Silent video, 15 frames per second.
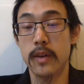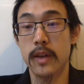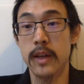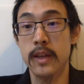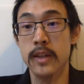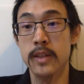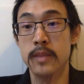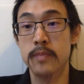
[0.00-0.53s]

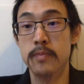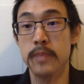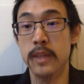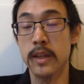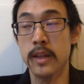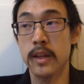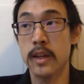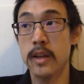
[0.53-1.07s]
it is
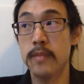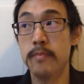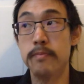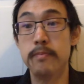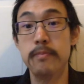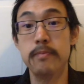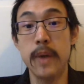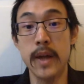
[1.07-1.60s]
being
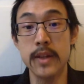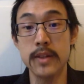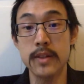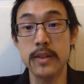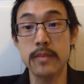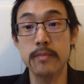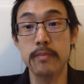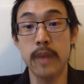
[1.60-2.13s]

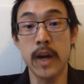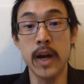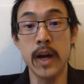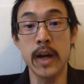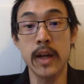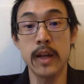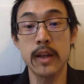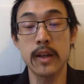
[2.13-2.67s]
bent
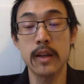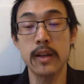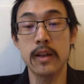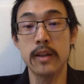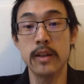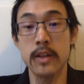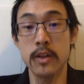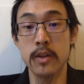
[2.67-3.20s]
by
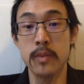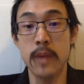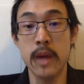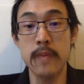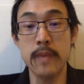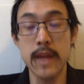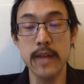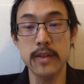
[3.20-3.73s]
nearby
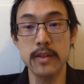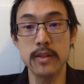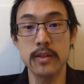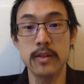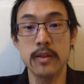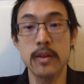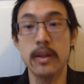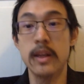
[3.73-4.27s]

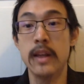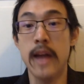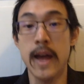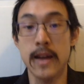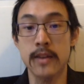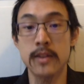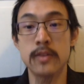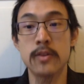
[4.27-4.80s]
masses. It
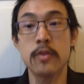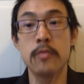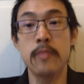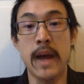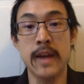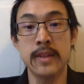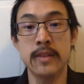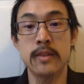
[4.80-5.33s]
acts as though
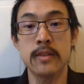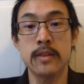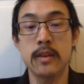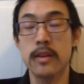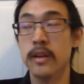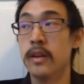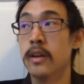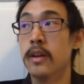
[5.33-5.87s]
masses
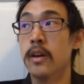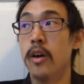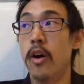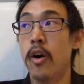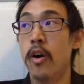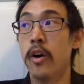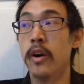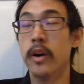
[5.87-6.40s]

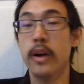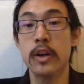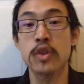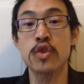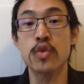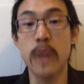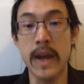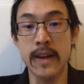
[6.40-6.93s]
are
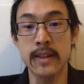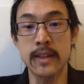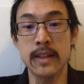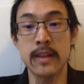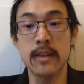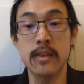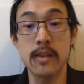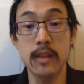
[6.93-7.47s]

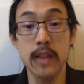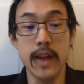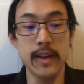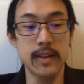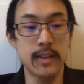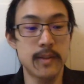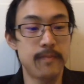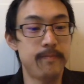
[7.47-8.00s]
attracting the
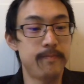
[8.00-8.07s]
light.